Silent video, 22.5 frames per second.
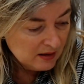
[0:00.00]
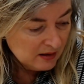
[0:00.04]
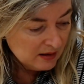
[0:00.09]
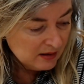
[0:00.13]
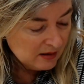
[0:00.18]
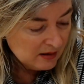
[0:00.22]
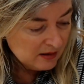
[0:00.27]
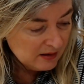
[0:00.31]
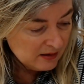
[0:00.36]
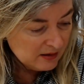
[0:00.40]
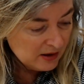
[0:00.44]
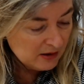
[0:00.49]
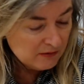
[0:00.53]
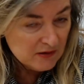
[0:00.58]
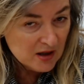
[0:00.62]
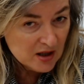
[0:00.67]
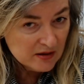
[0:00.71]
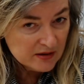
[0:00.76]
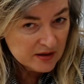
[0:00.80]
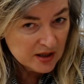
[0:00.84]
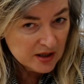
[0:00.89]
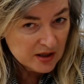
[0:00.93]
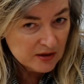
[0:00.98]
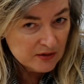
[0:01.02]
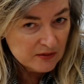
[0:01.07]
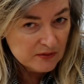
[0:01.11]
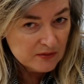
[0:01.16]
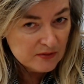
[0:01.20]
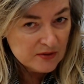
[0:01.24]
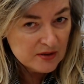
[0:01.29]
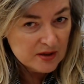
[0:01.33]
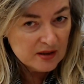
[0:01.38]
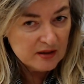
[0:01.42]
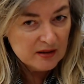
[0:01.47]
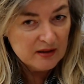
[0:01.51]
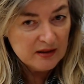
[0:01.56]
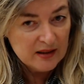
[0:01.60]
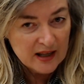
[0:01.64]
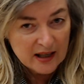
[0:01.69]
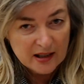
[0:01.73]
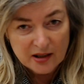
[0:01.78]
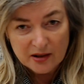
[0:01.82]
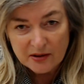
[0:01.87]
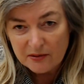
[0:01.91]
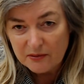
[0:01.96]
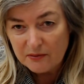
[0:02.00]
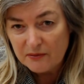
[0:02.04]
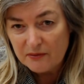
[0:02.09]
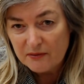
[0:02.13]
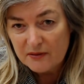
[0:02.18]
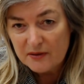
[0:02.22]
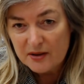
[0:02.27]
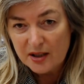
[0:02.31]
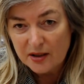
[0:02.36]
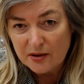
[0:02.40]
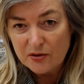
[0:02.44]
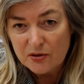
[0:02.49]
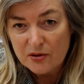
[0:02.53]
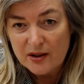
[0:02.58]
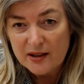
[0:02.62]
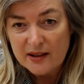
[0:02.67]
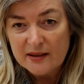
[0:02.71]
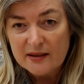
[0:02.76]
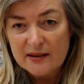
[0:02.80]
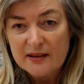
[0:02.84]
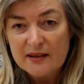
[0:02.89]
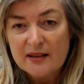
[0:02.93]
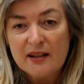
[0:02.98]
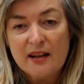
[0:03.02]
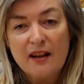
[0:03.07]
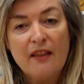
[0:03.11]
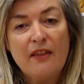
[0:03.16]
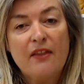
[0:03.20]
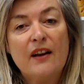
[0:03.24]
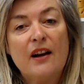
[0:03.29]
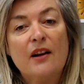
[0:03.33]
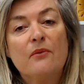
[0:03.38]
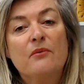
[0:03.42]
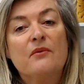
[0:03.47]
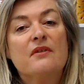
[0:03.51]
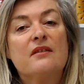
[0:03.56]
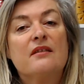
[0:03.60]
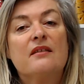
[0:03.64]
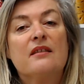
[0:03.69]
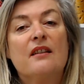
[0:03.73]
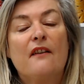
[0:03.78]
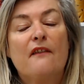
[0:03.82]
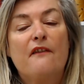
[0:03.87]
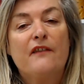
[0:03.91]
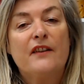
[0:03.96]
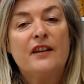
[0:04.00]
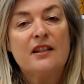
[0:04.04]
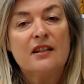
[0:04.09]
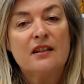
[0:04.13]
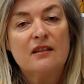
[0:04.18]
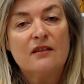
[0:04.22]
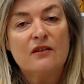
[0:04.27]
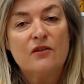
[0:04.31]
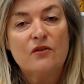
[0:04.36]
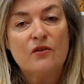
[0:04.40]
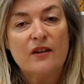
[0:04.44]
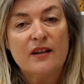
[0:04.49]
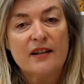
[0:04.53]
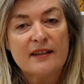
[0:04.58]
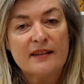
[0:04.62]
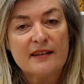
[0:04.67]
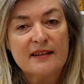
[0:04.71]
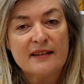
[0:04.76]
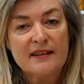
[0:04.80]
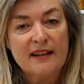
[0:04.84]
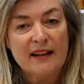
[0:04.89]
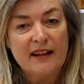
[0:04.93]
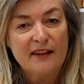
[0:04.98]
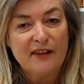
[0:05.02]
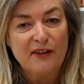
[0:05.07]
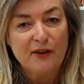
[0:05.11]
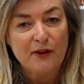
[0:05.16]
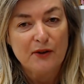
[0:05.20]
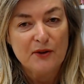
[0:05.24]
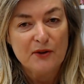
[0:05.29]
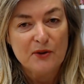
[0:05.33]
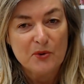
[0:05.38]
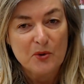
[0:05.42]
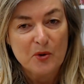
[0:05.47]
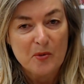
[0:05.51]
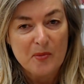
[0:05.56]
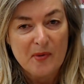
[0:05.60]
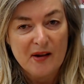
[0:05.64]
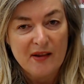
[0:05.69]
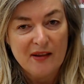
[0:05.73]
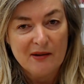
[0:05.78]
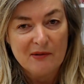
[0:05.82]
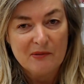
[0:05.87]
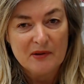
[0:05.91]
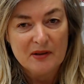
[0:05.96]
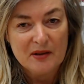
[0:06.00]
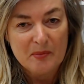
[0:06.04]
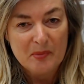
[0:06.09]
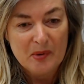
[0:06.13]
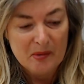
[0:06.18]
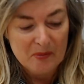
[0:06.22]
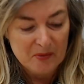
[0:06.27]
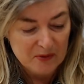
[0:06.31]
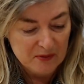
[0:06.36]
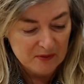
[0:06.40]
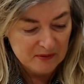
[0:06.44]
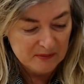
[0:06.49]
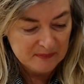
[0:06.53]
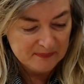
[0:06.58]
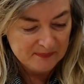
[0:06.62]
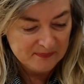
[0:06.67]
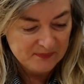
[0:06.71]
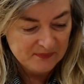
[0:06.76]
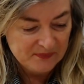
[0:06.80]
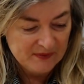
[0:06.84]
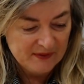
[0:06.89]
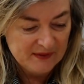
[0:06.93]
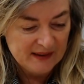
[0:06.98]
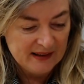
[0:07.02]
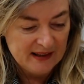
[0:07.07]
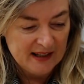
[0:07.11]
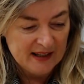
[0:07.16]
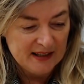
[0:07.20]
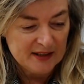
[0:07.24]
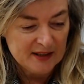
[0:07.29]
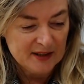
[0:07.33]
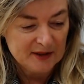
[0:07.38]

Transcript: Lorato's yellow sundress, that was a fitted dress, and I'm going to talk about that one a bit more later.